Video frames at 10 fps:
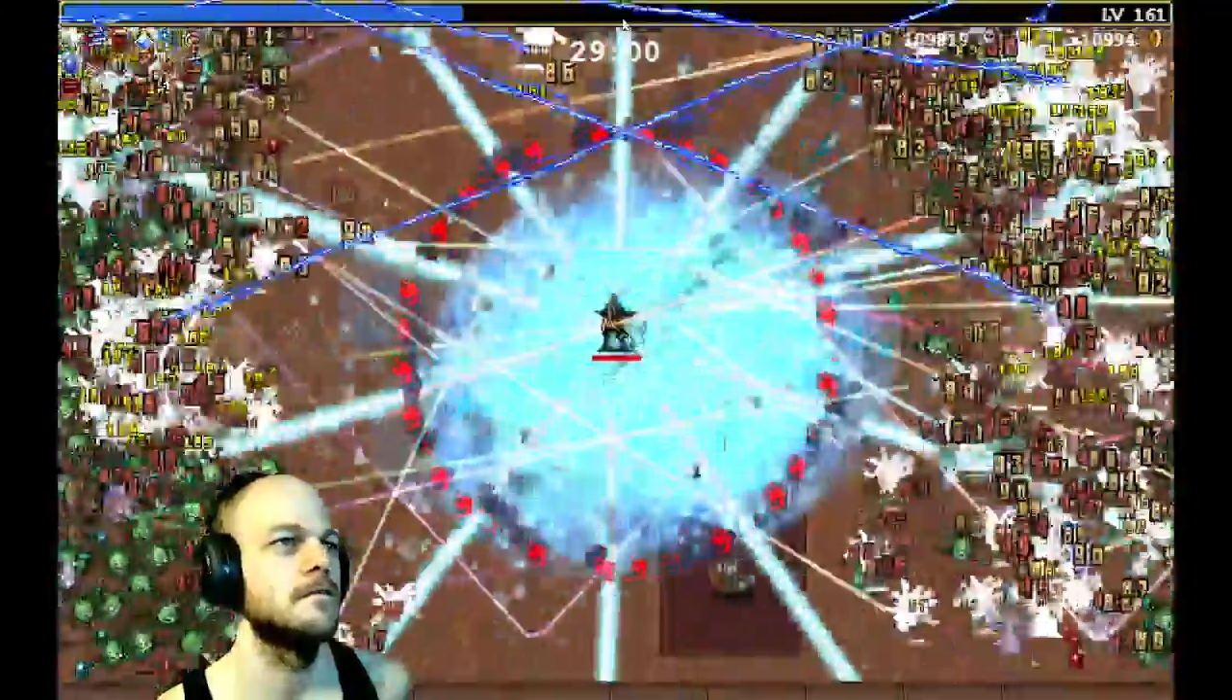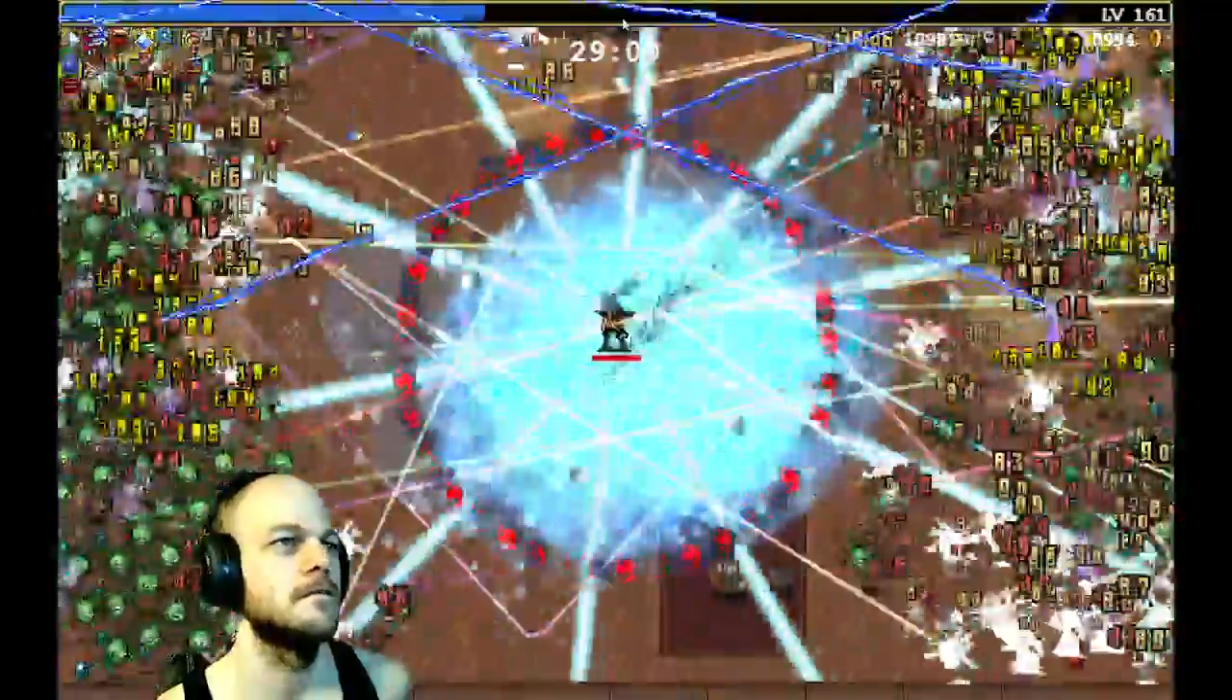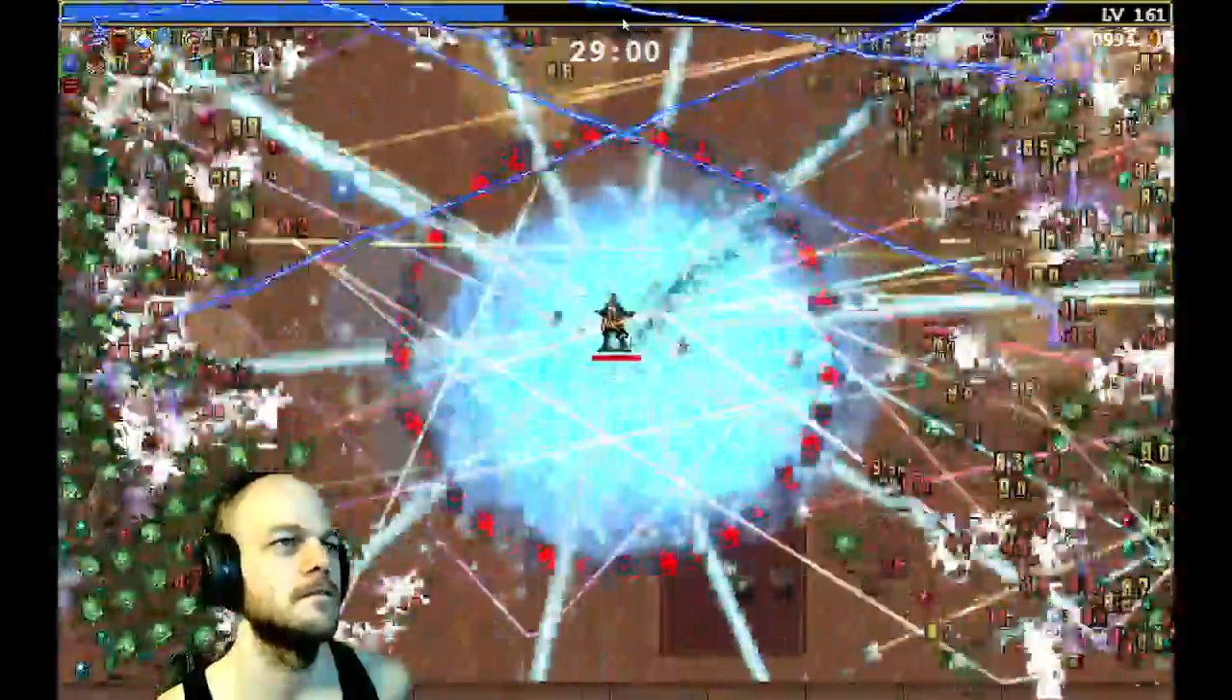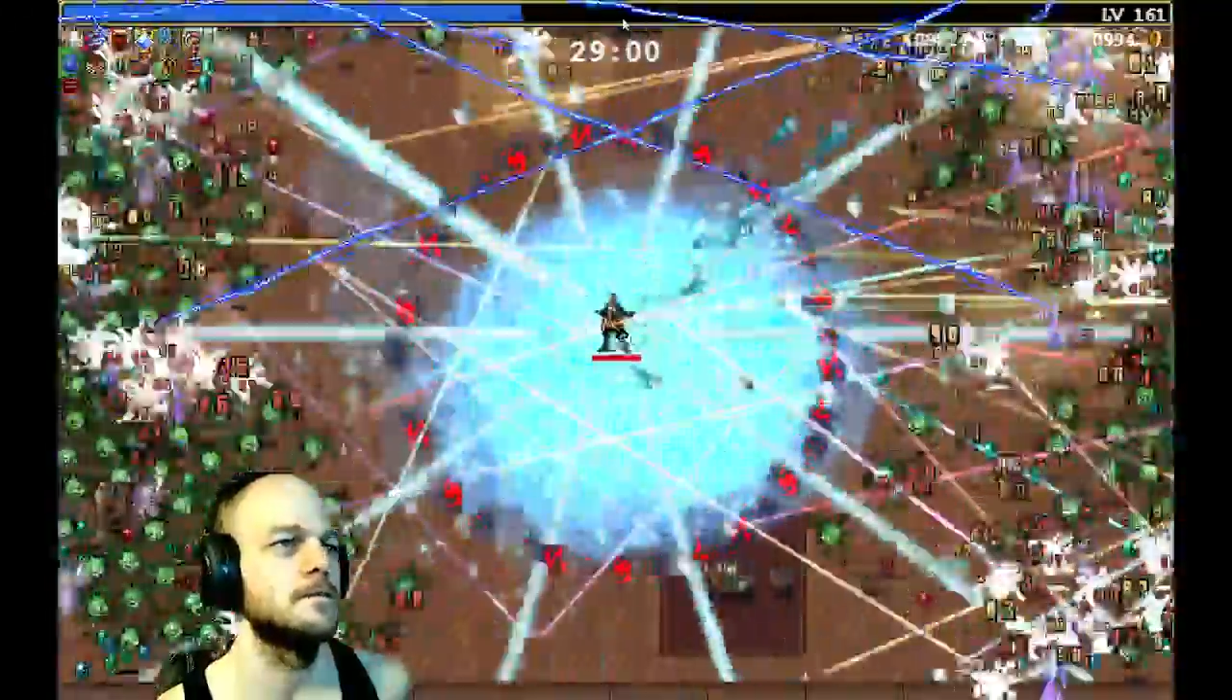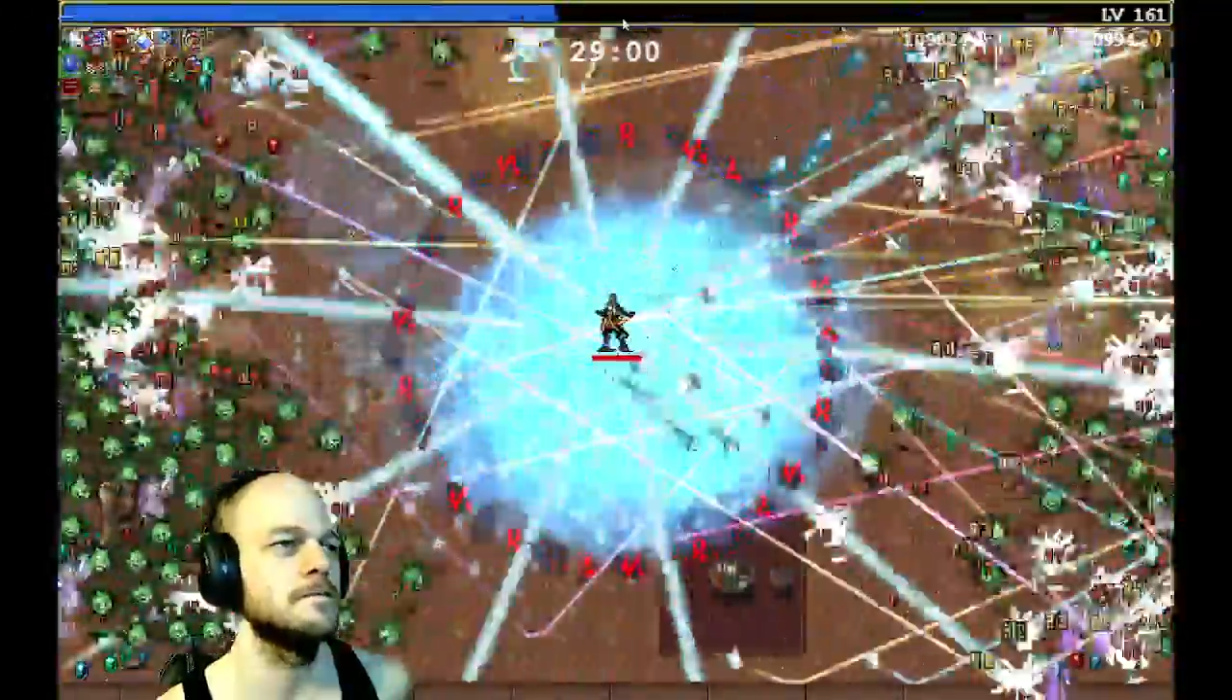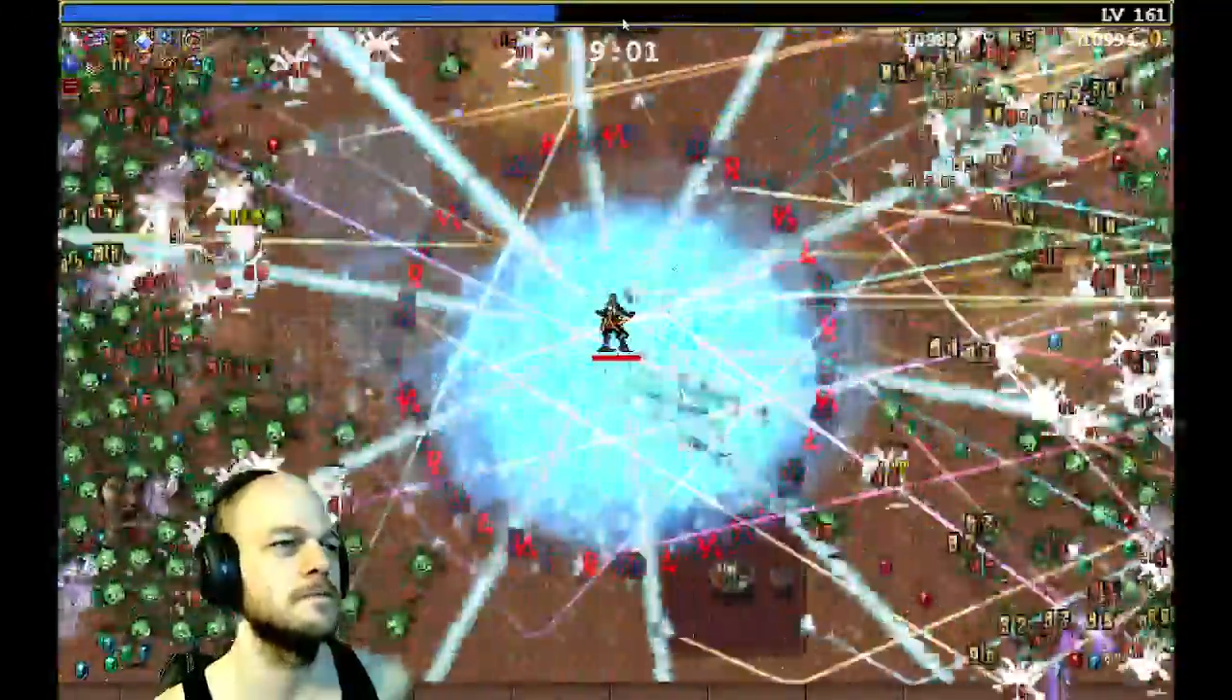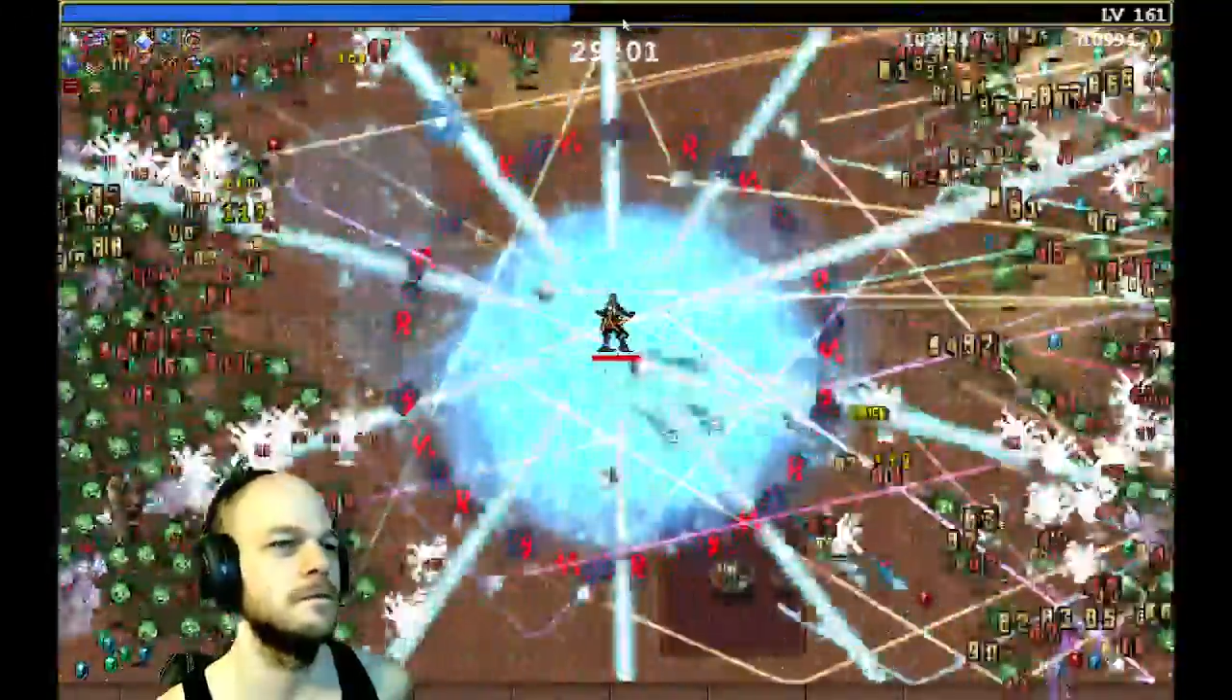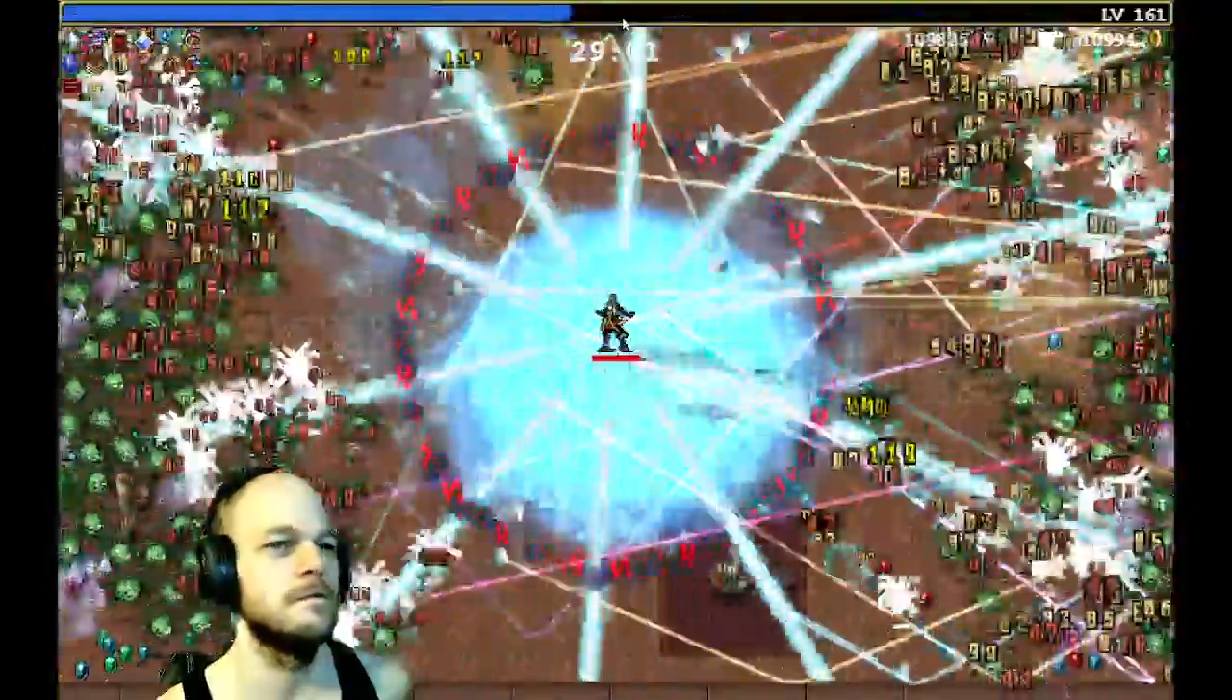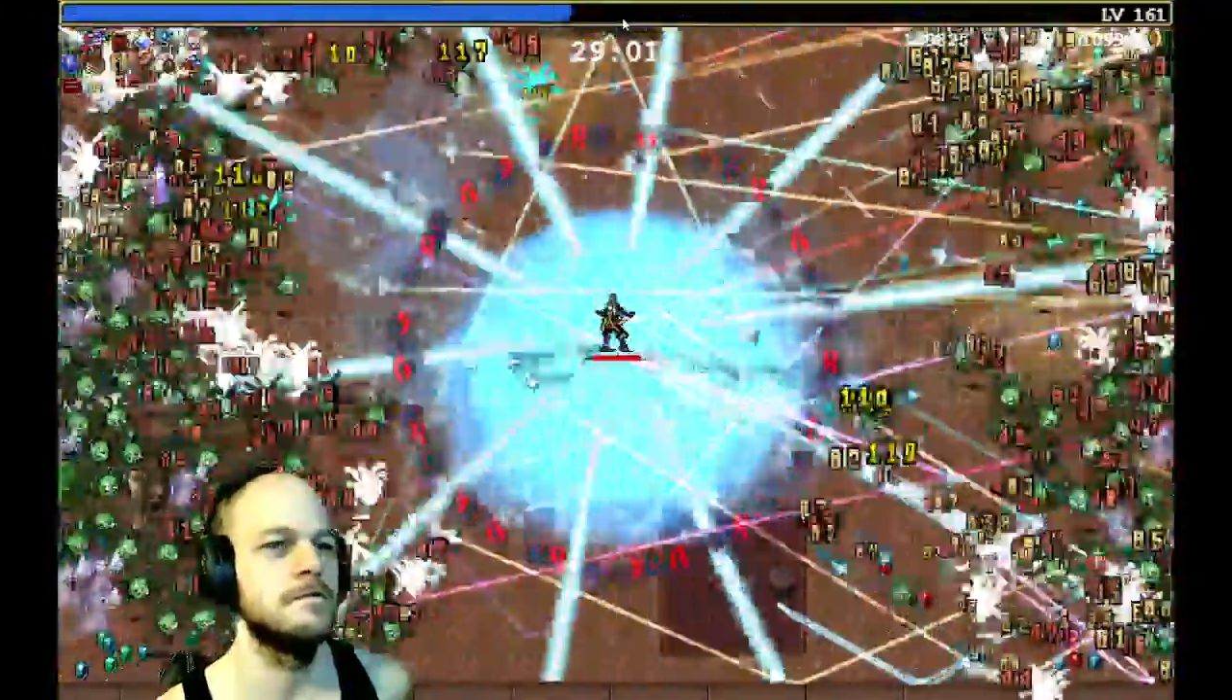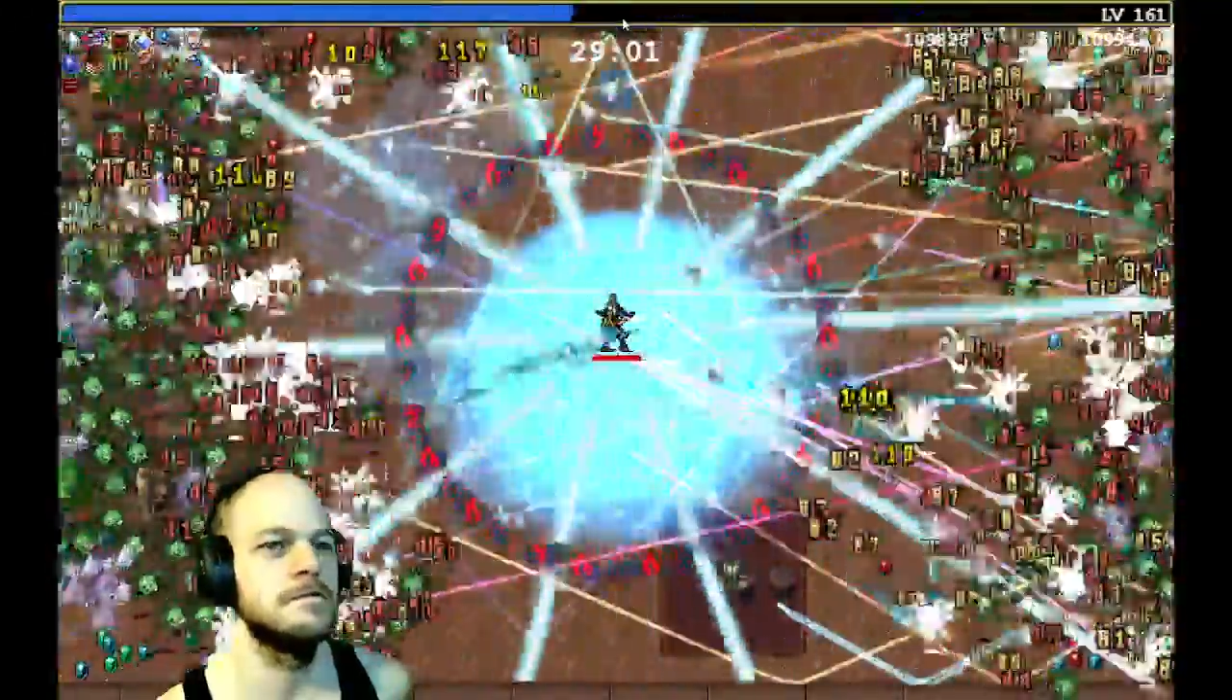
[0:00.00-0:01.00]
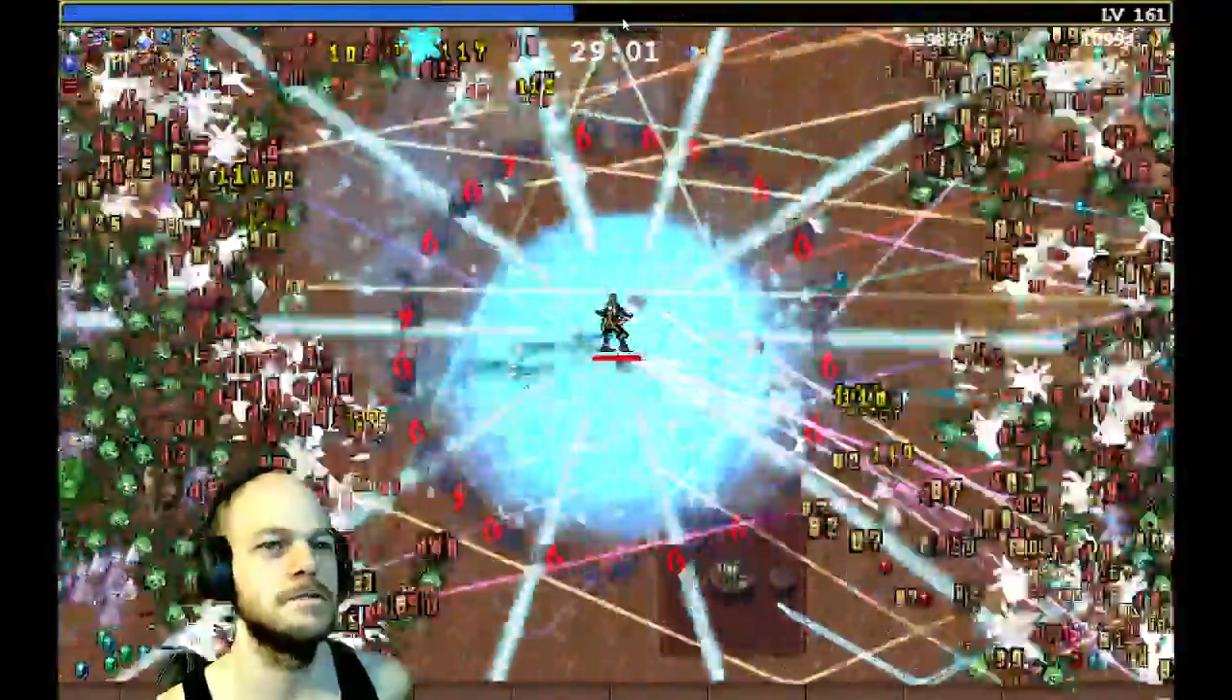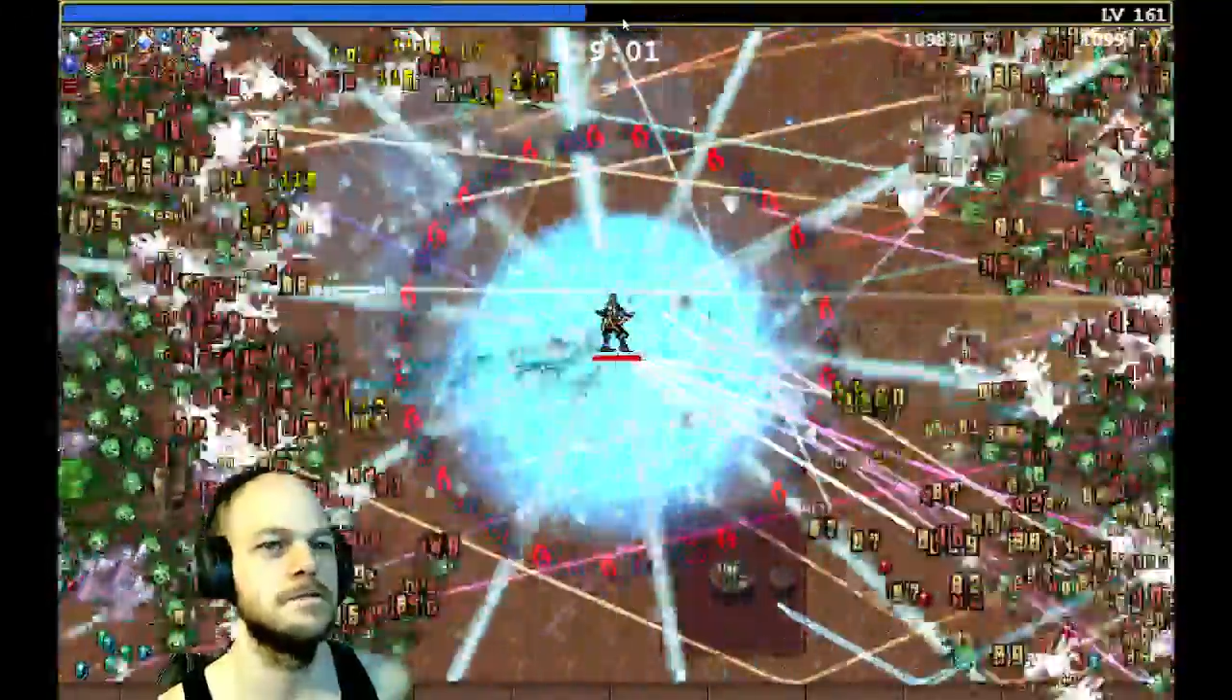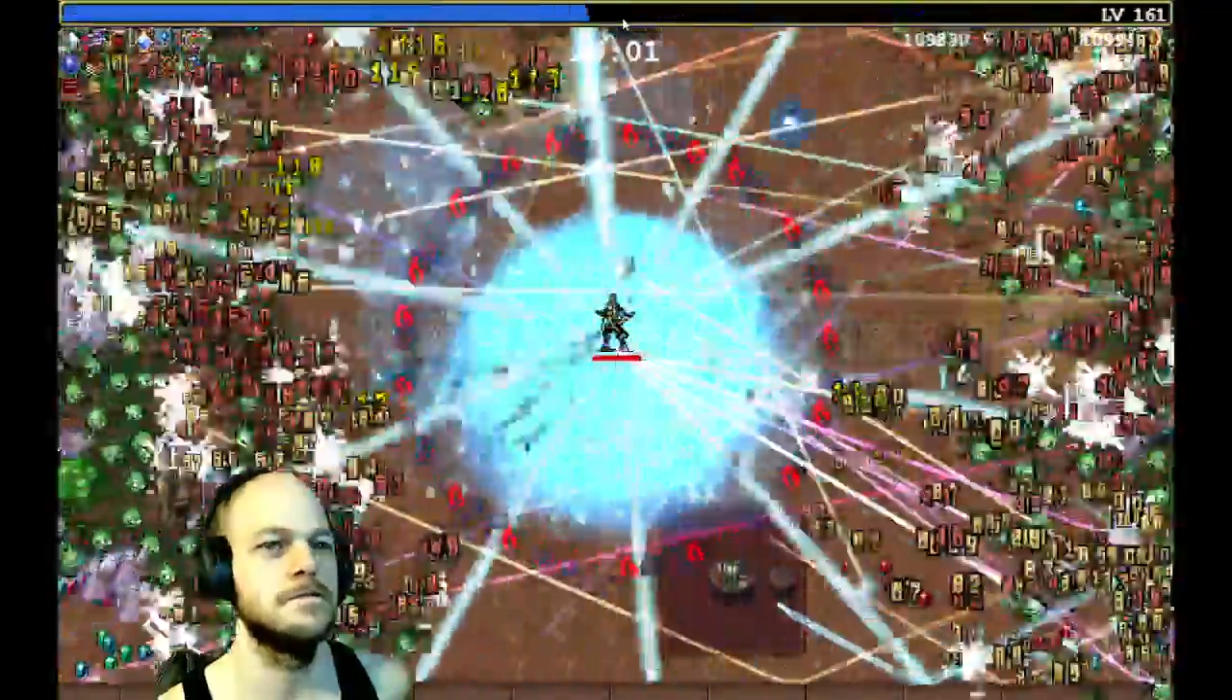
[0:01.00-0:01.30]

Those golems.